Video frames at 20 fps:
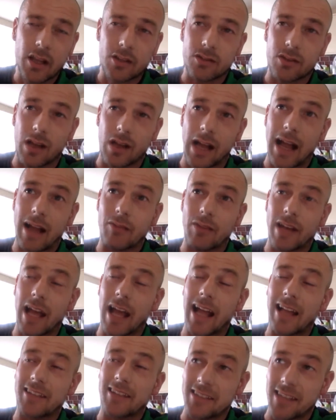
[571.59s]
So I haven't
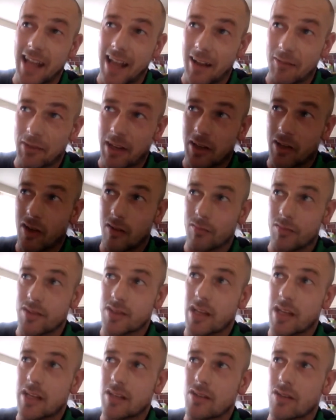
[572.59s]
had to have that
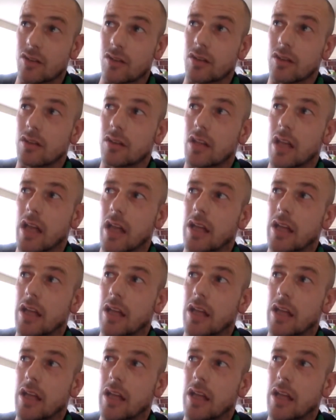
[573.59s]
conversation.